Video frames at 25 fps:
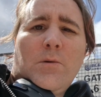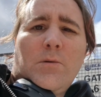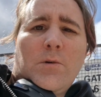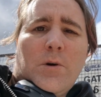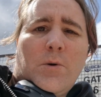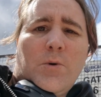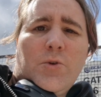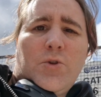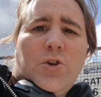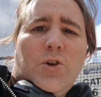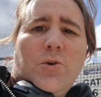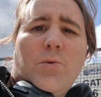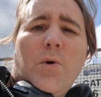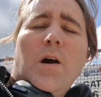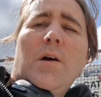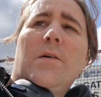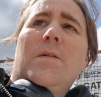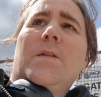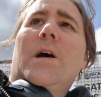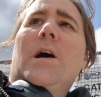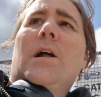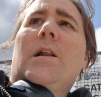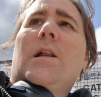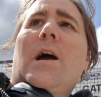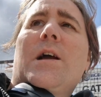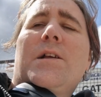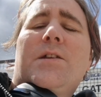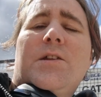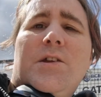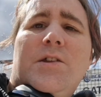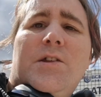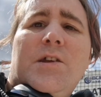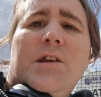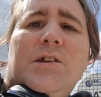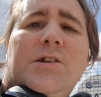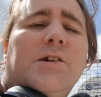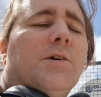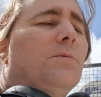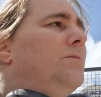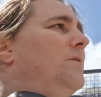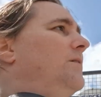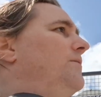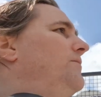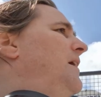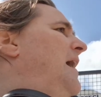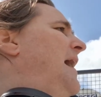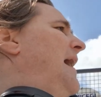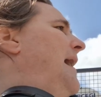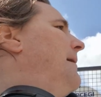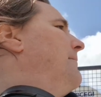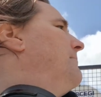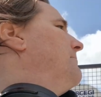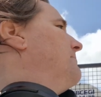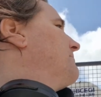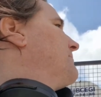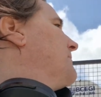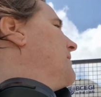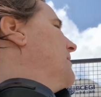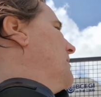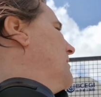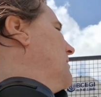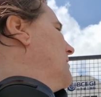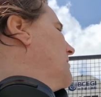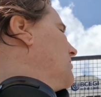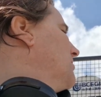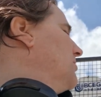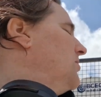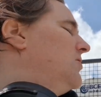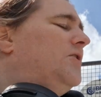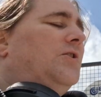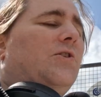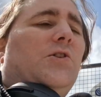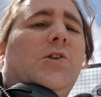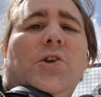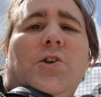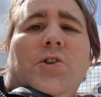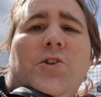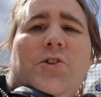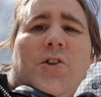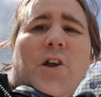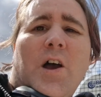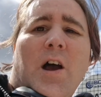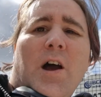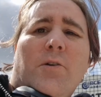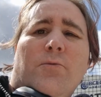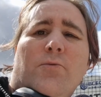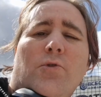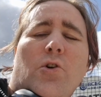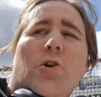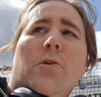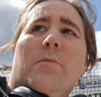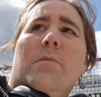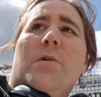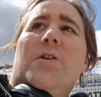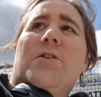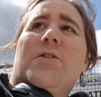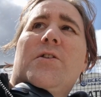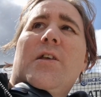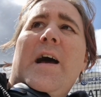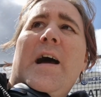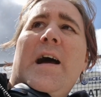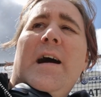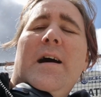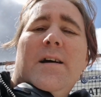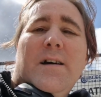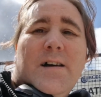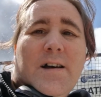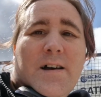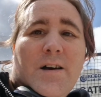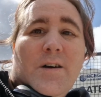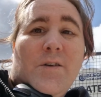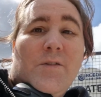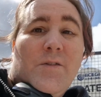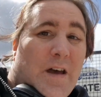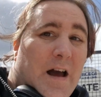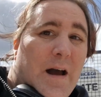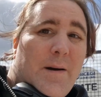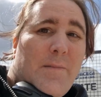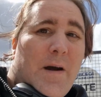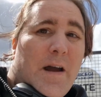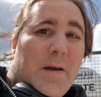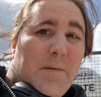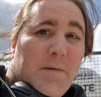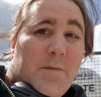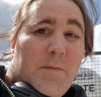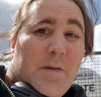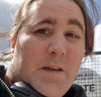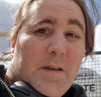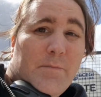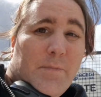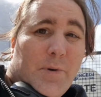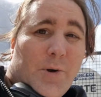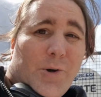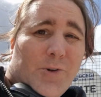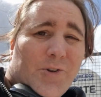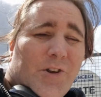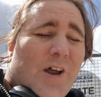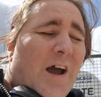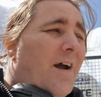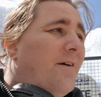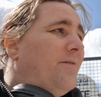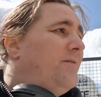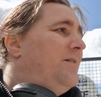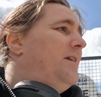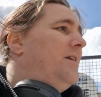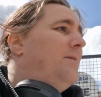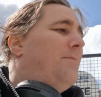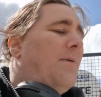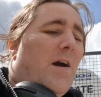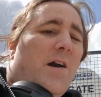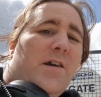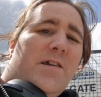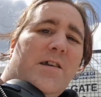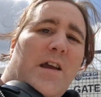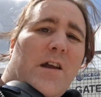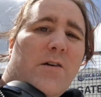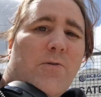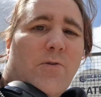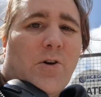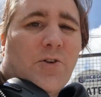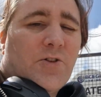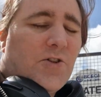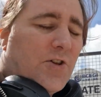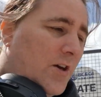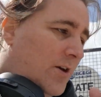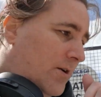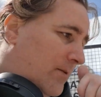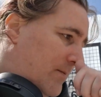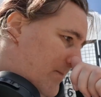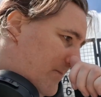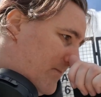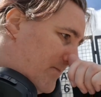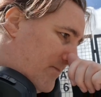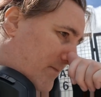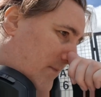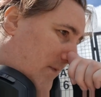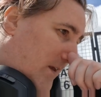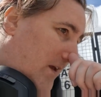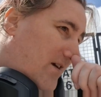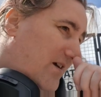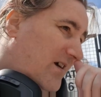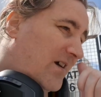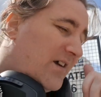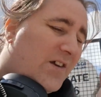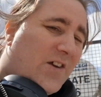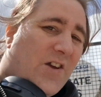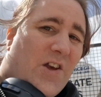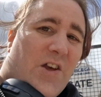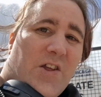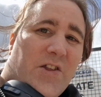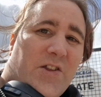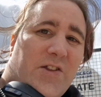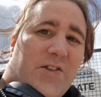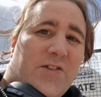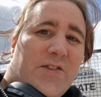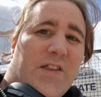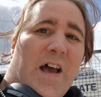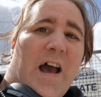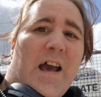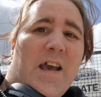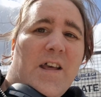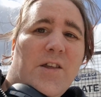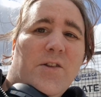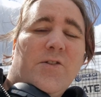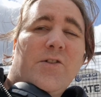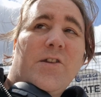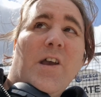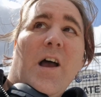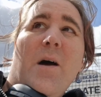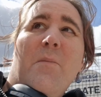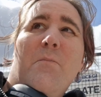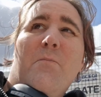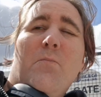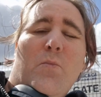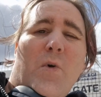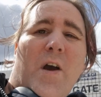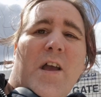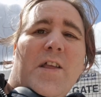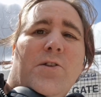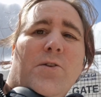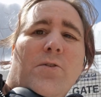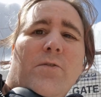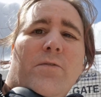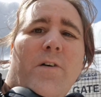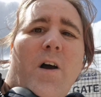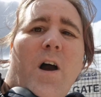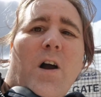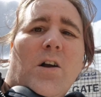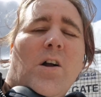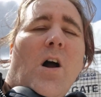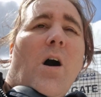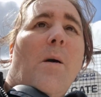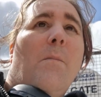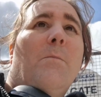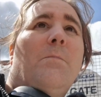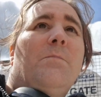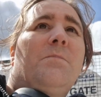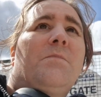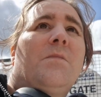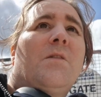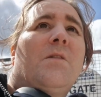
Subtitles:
What would you out there like to see done with that? As there's rumours that that might be being pulled down in about a year or two, because that is way too far gone.